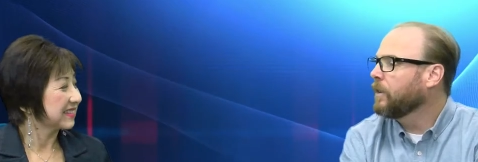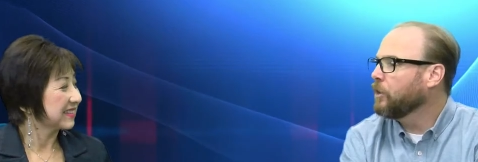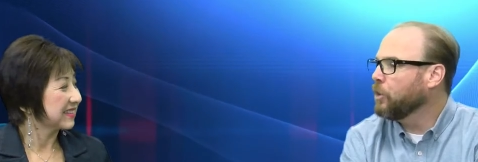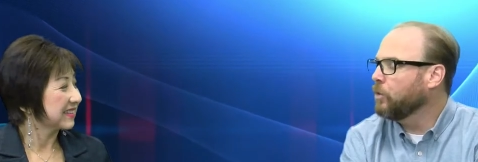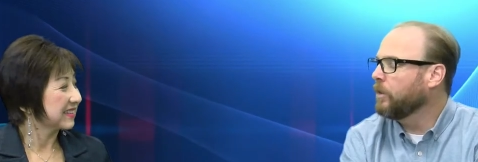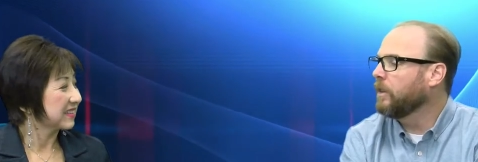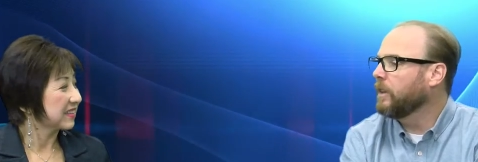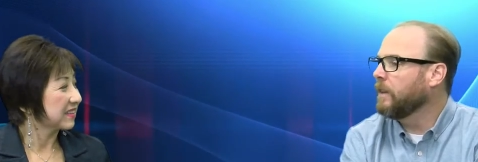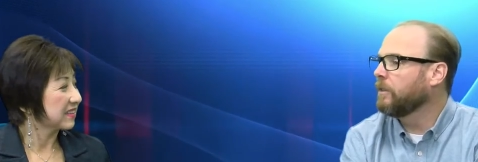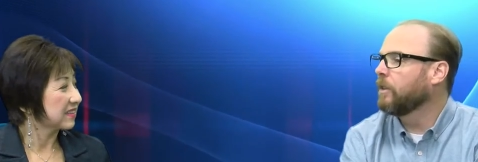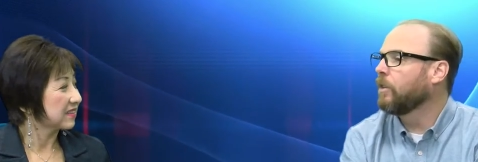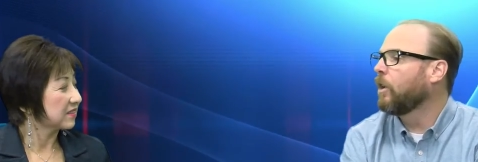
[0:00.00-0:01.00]
Speaker 1: usually
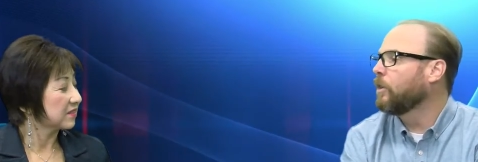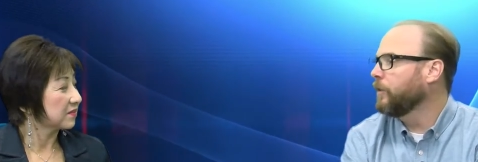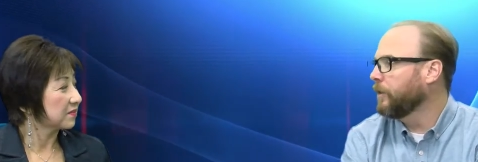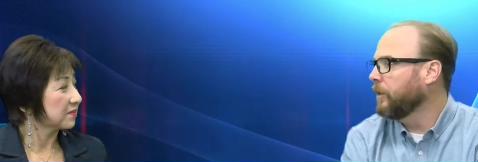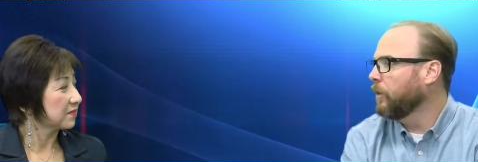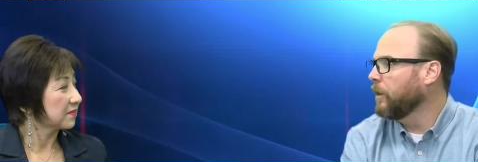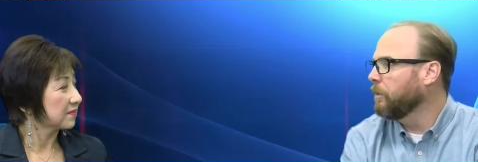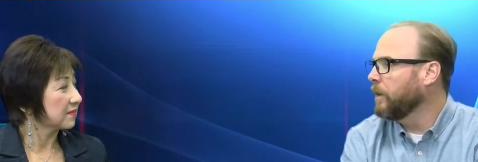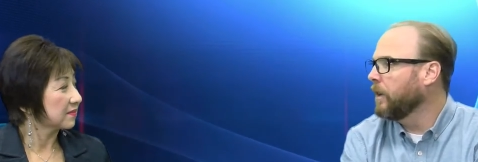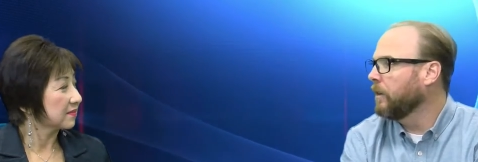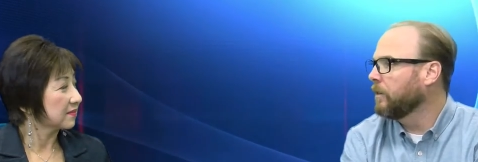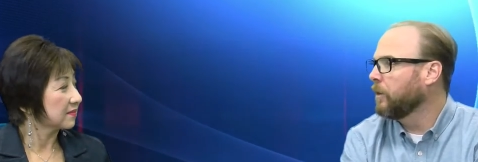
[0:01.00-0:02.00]
leaves a large facility
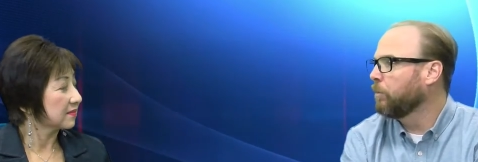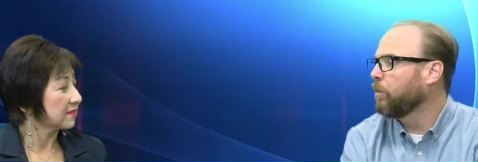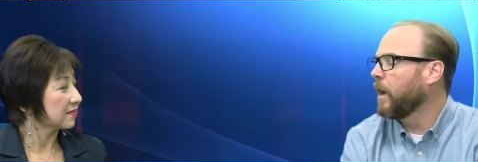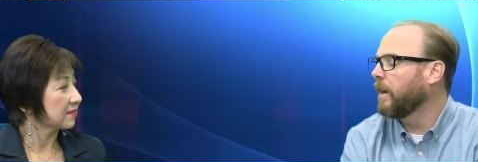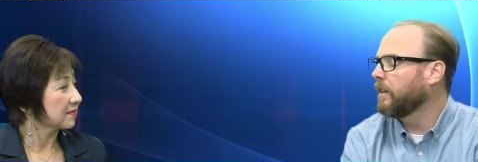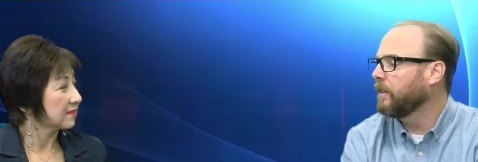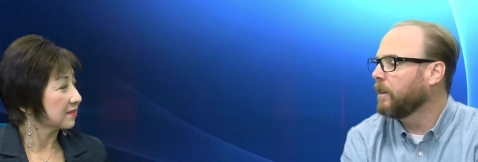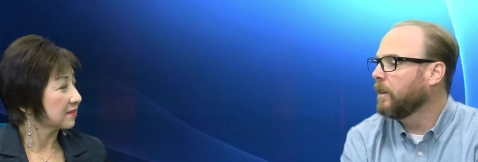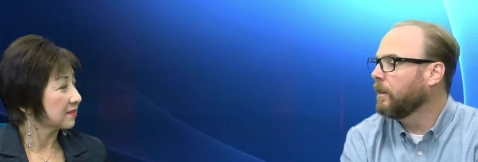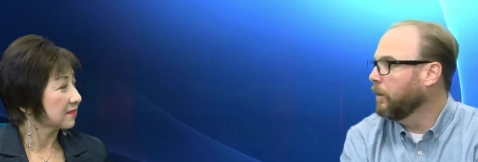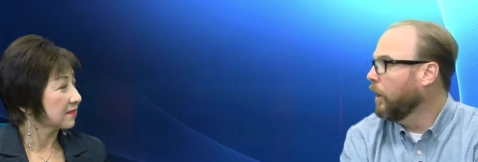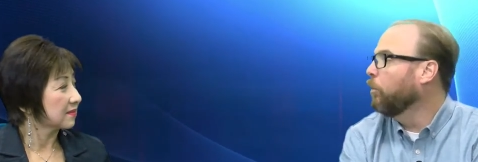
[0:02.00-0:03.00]
because their price
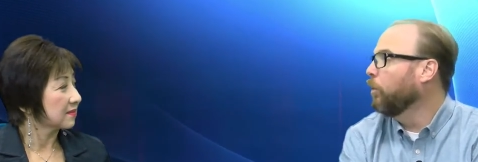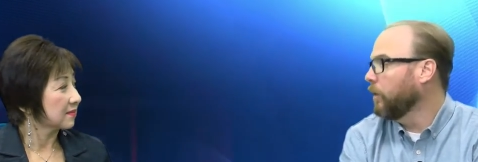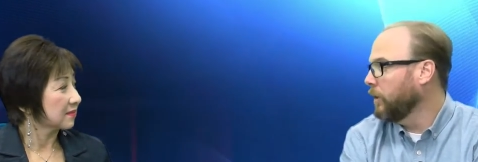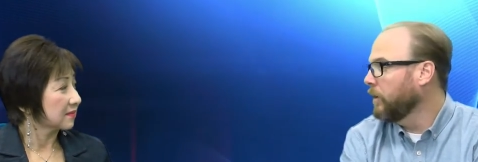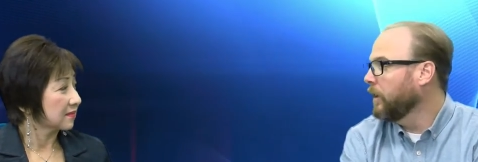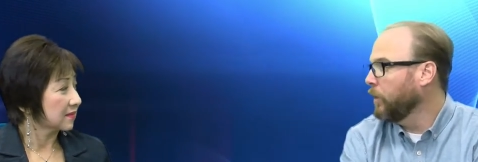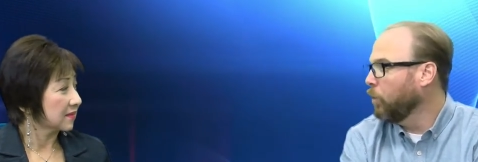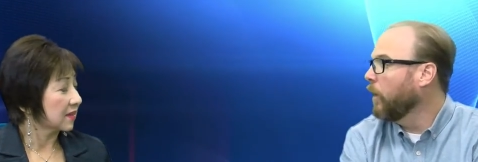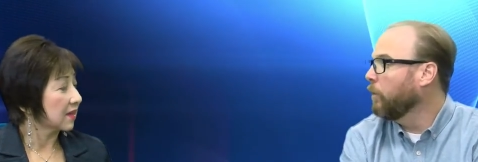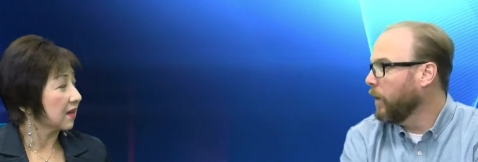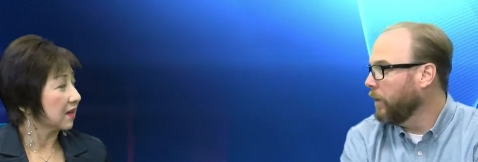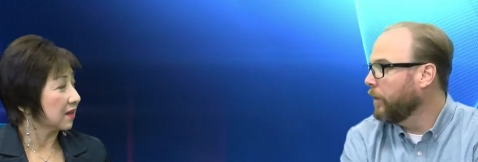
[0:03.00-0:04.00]
doubled in
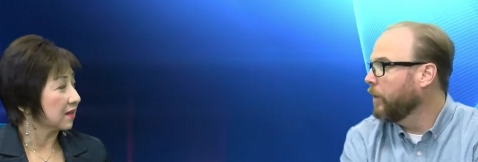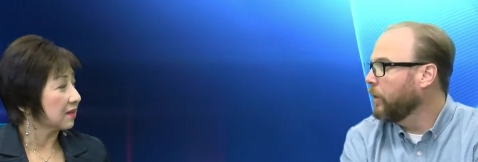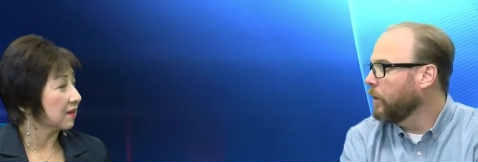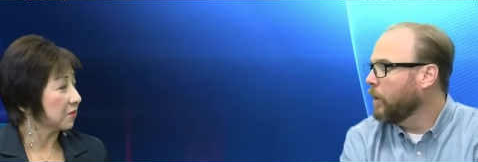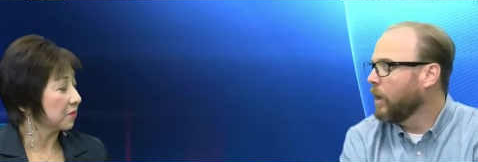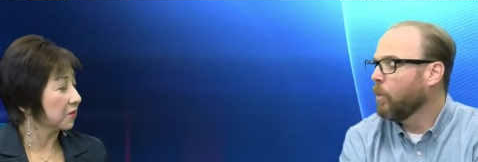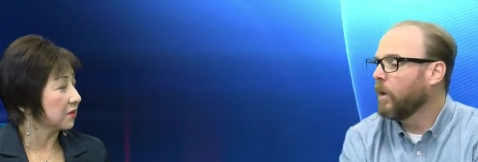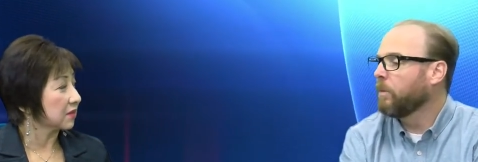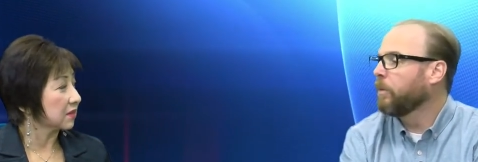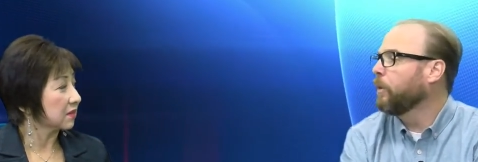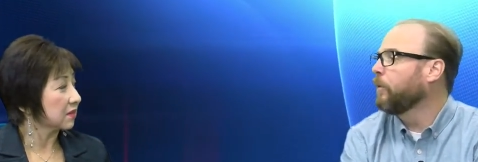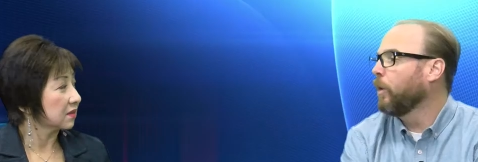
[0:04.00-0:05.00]
one month. It went
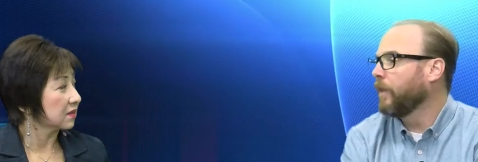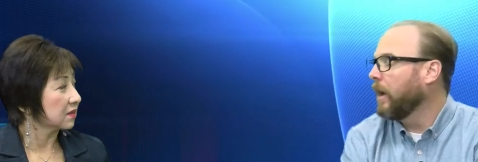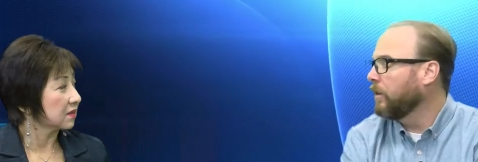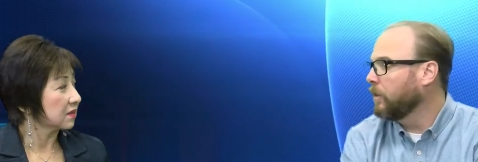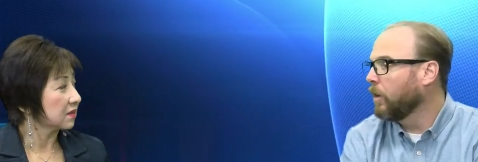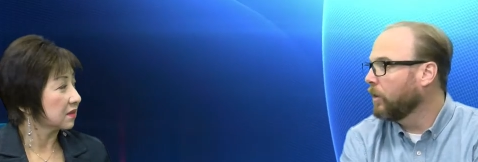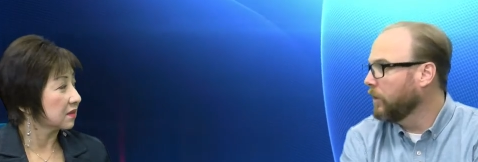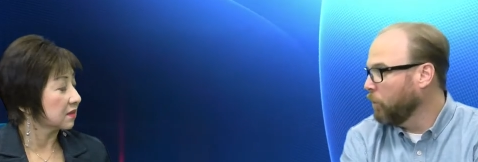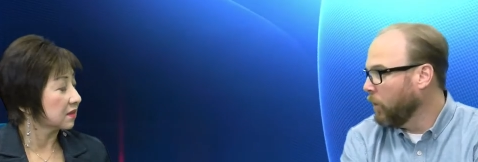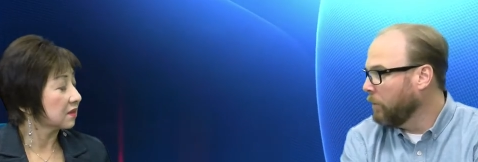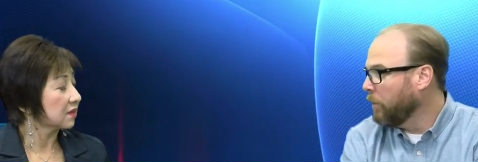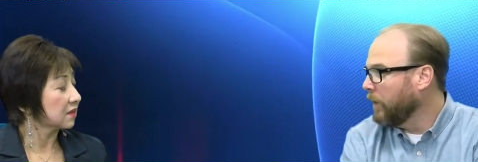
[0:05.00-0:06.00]
up three or four thousand dollars
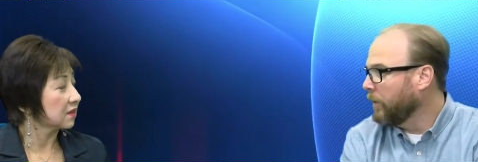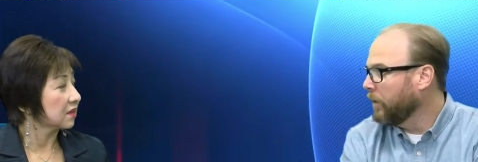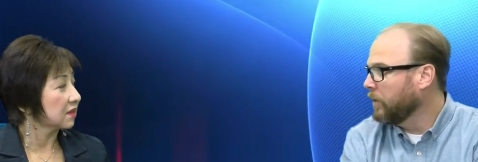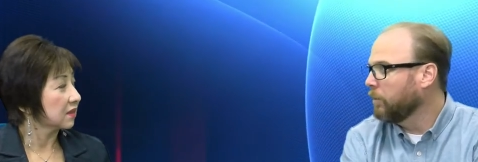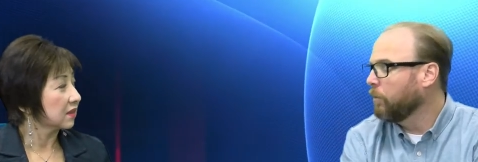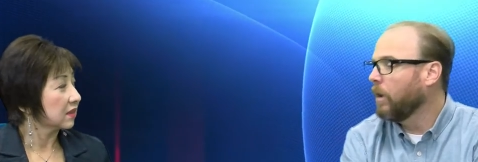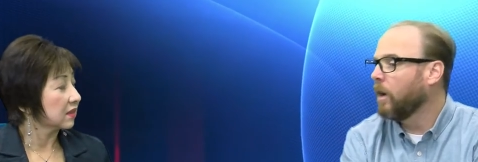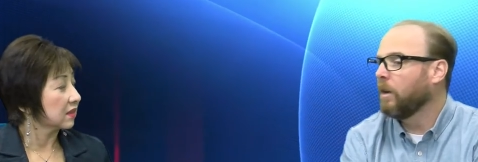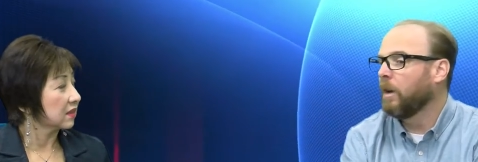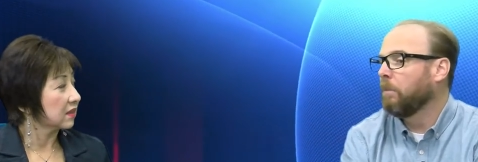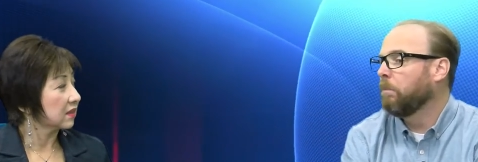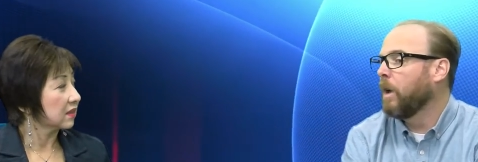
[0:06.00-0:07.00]
in one month because mom,
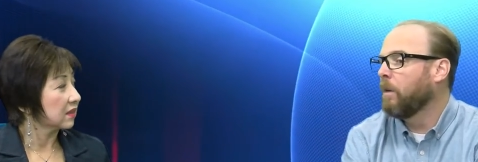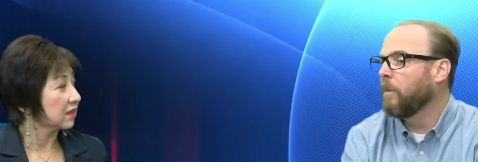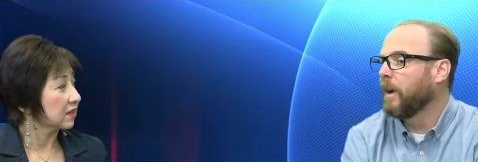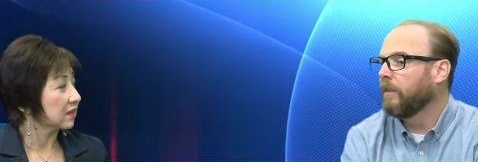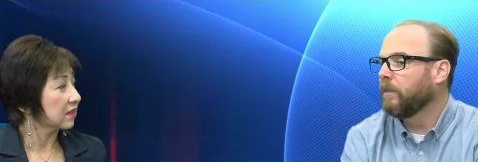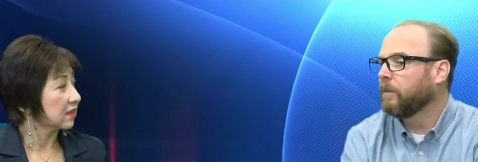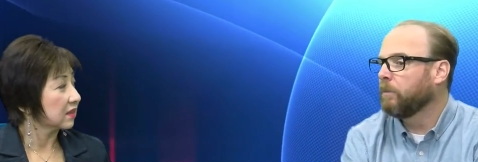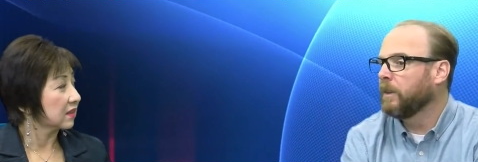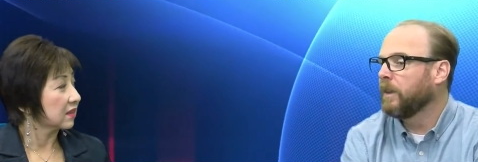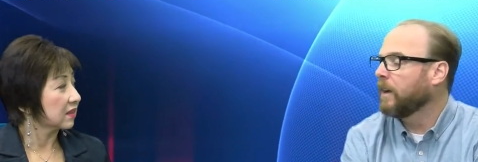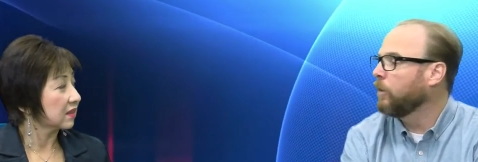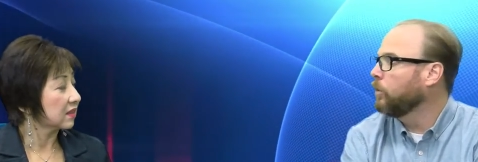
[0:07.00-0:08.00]
um, mom might have
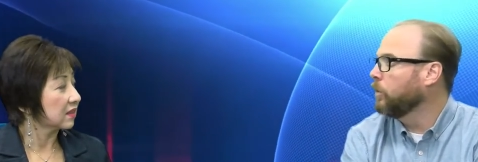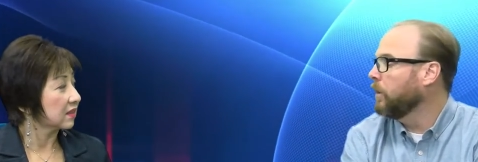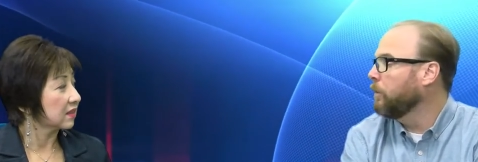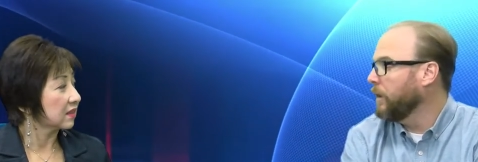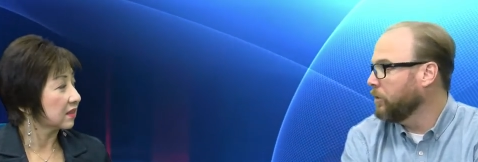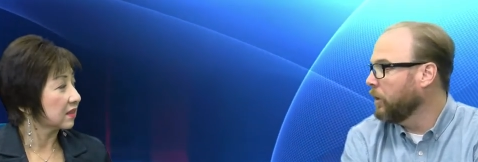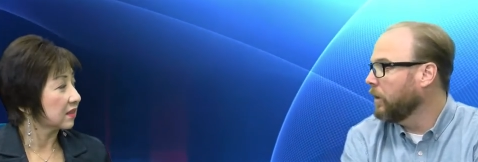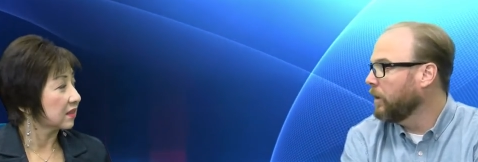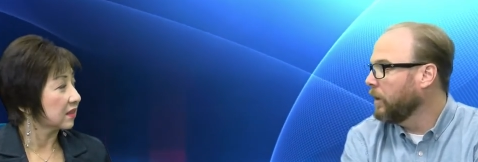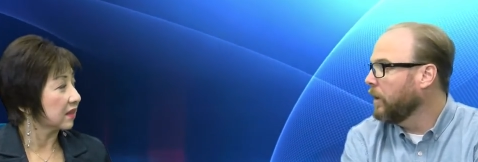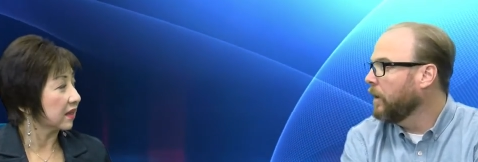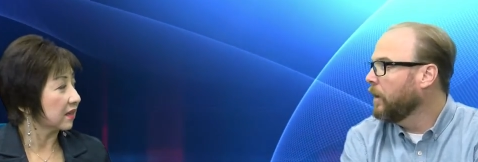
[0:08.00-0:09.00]
been diagnosed with dementia,
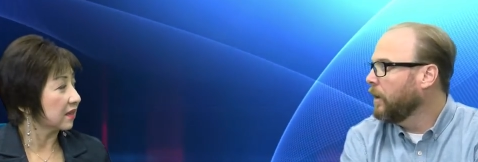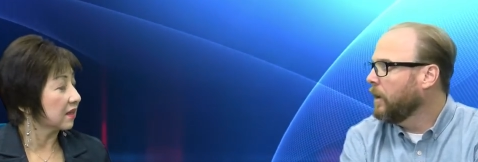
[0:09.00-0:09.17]
yeah.